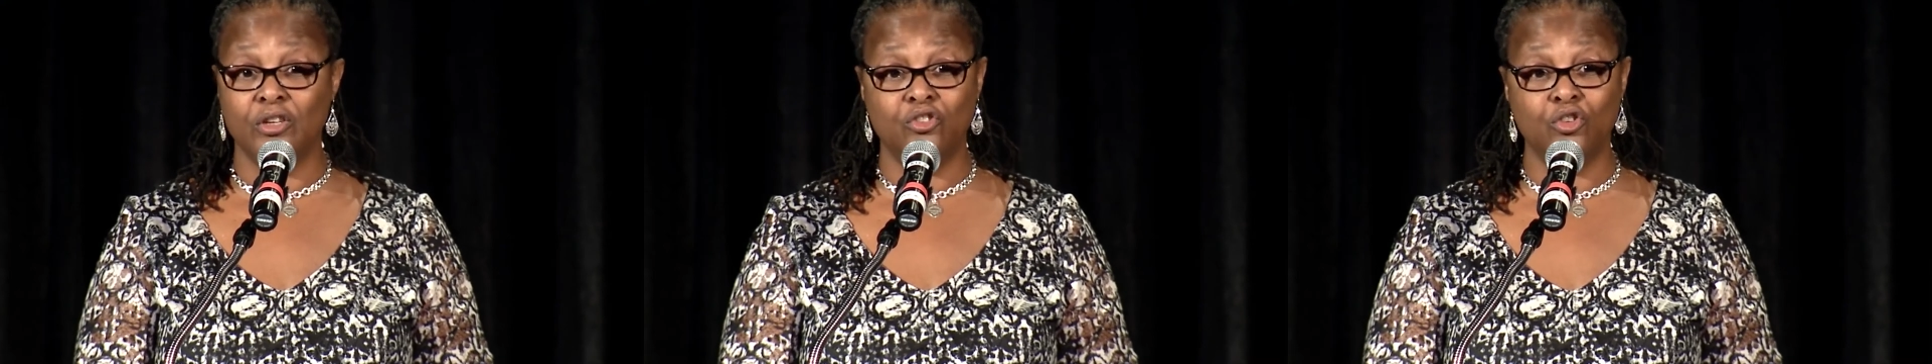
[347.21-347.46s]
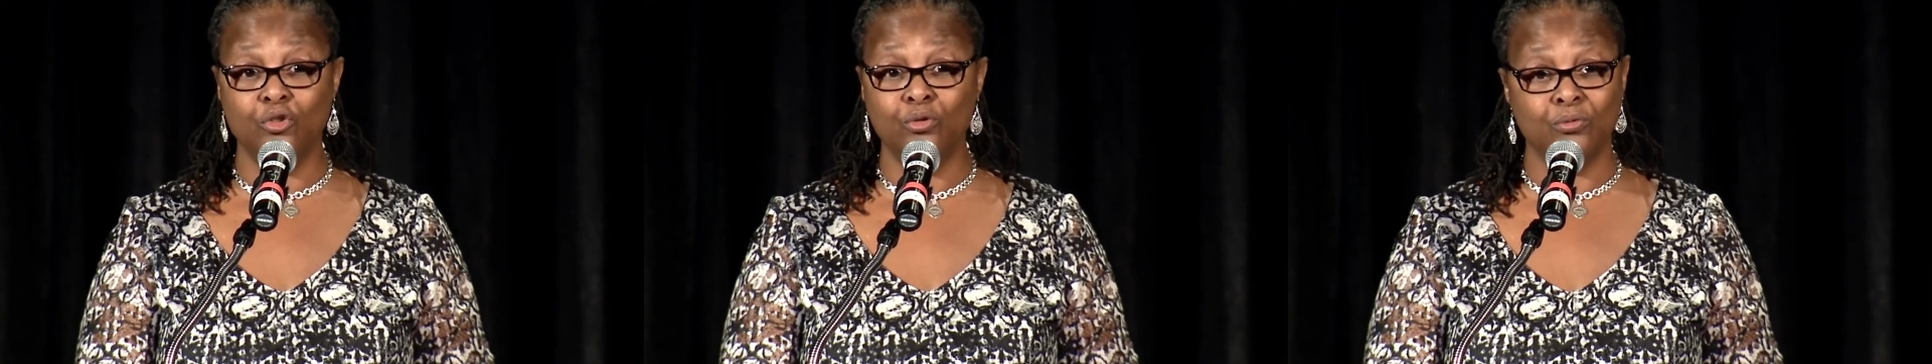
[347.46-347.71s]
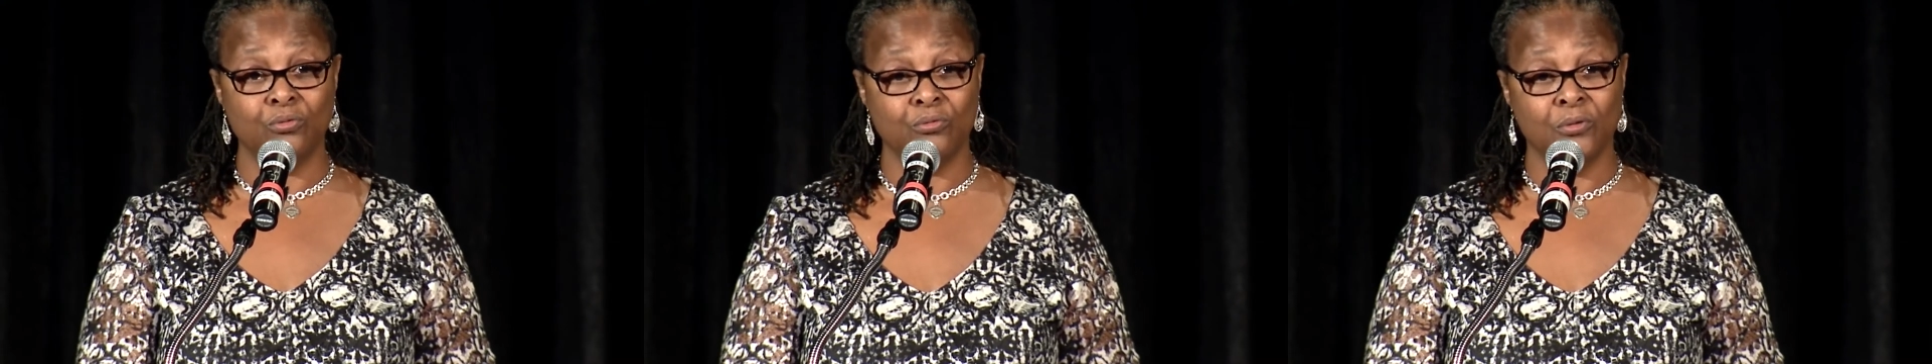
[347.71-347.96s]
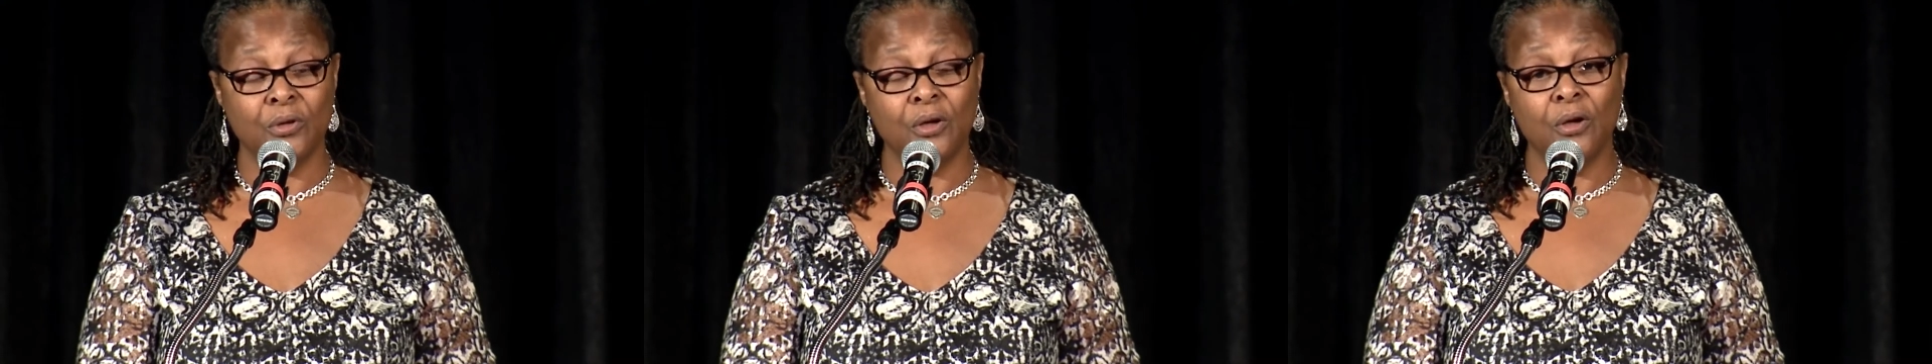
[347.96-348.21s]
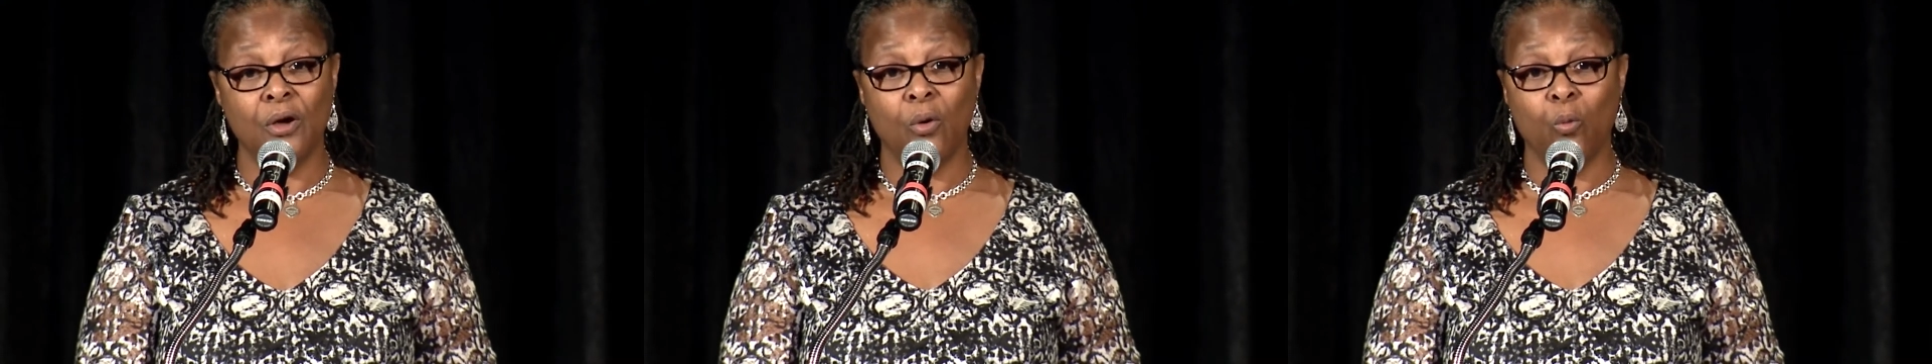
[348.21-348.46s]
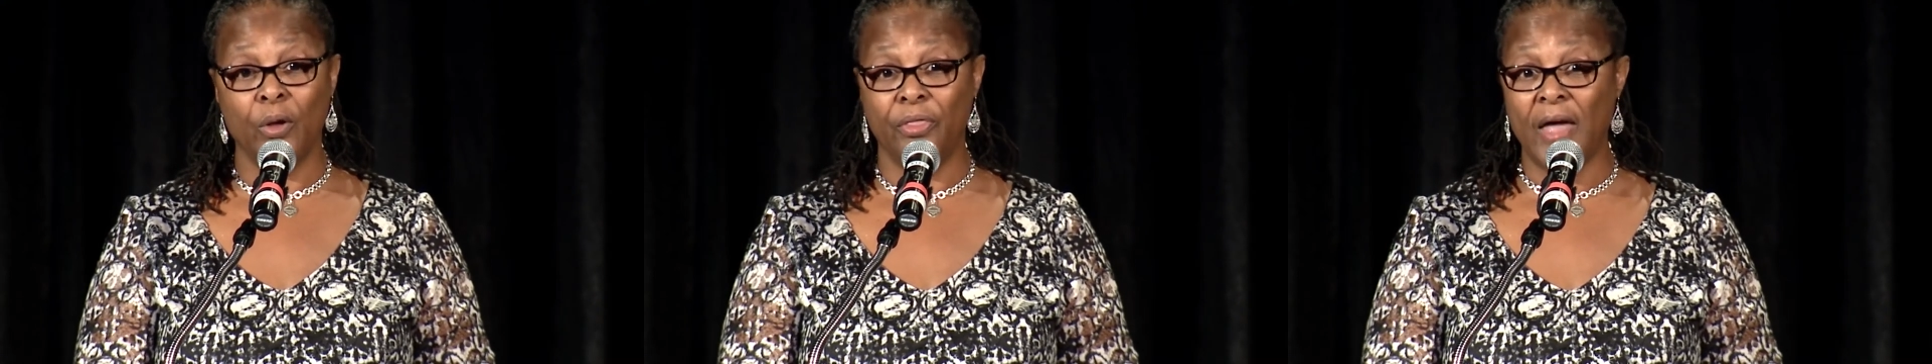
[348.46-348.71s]
the tune
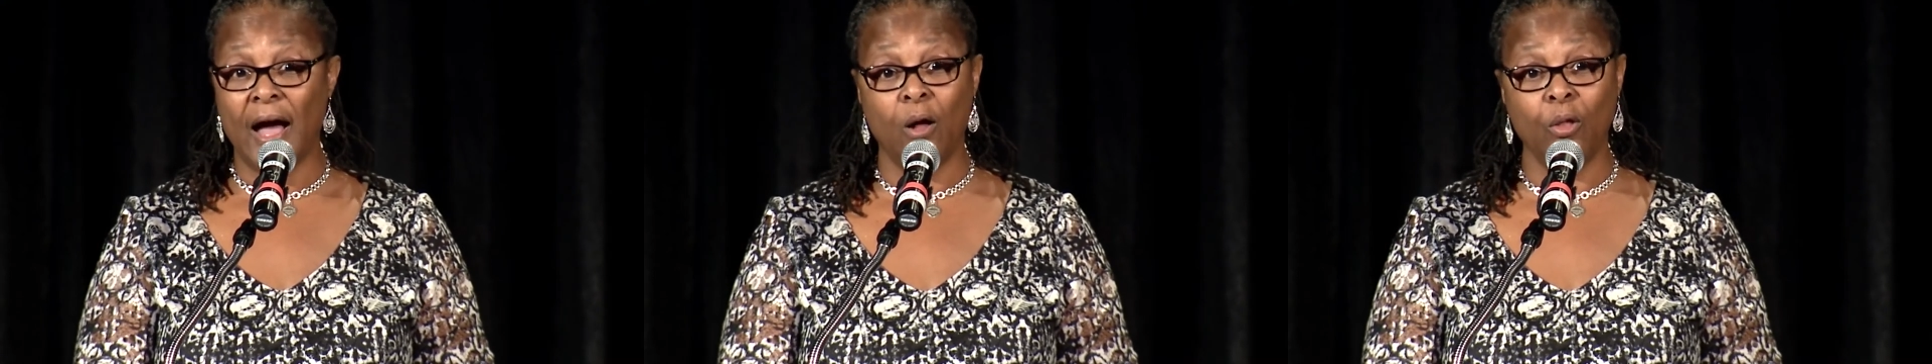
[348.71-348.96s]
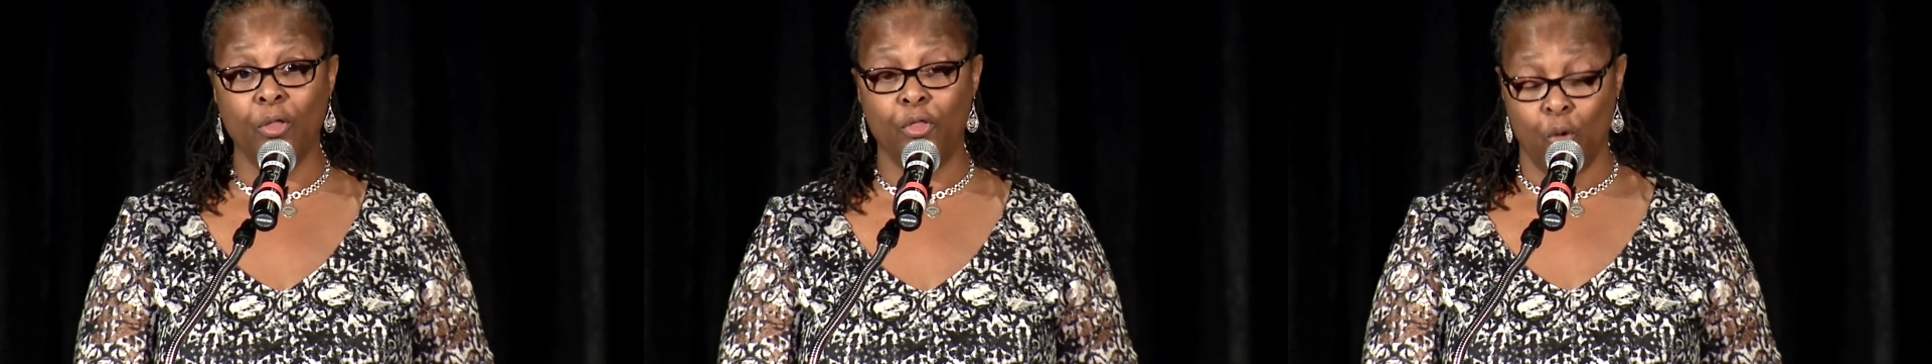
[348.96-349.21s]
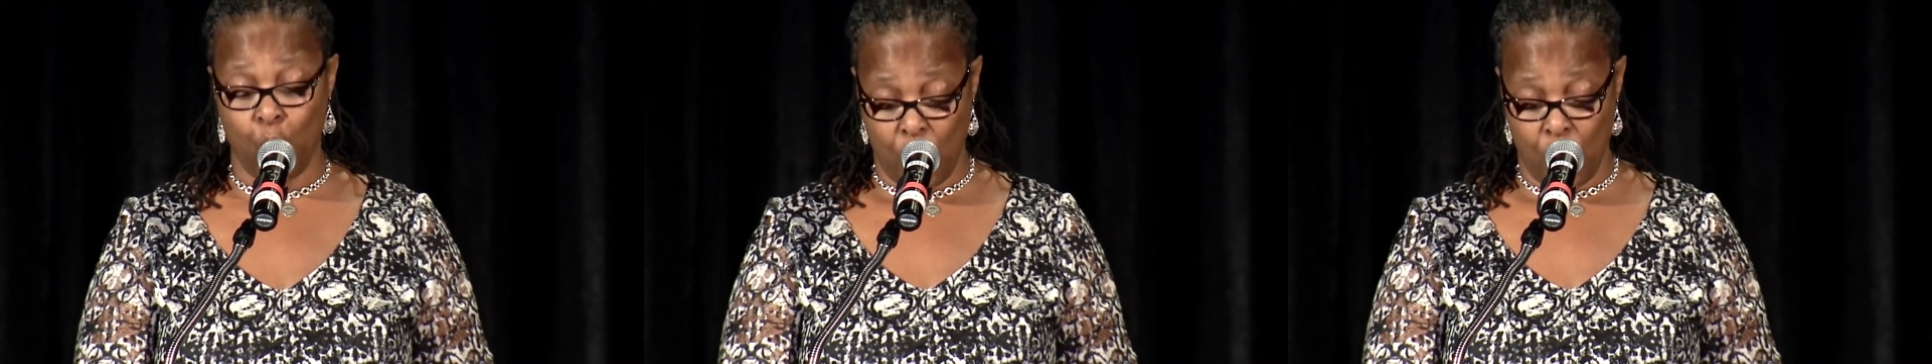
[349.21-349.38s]
without the